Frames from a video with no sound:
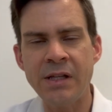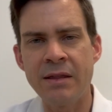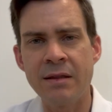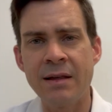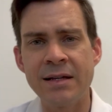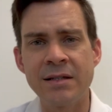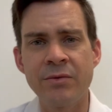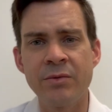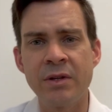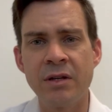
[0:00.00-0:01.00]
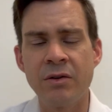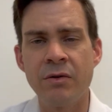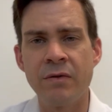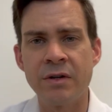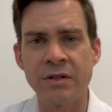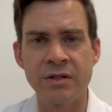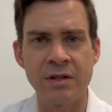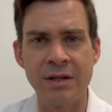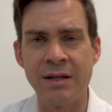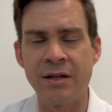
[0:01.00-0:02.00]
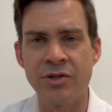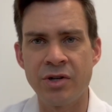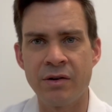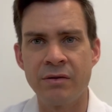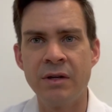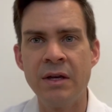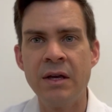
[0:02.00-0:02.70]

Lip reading: And then the last thing we're really going to go over is just cleaning in general.